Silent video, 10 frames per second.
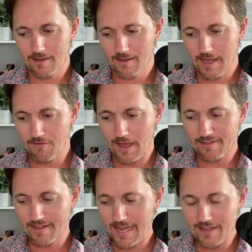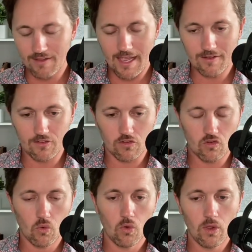invested into the
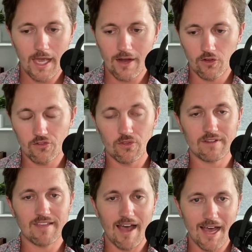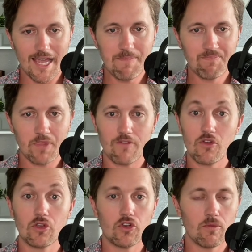school and also the time, if
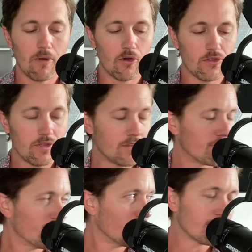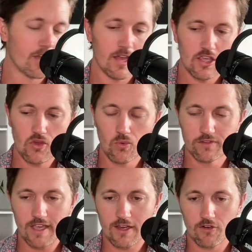you can do both of these things, you will
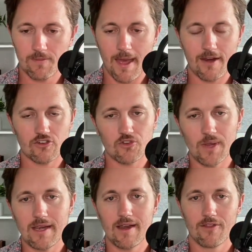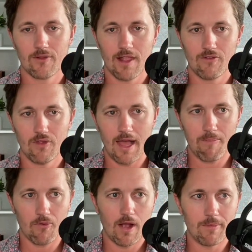take your Spanish to another level. I
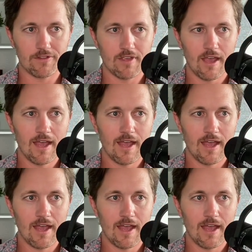promise.